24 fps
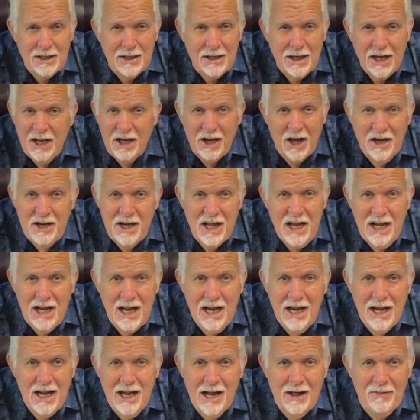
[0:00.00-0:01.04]
He doesn't need
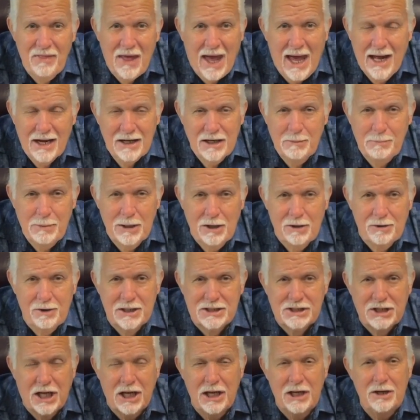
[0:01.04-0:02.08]
any of that to build
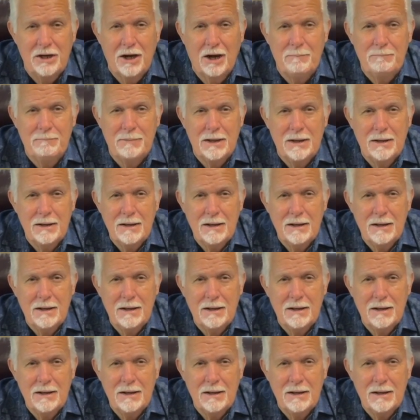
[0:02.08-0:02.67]
his kingdom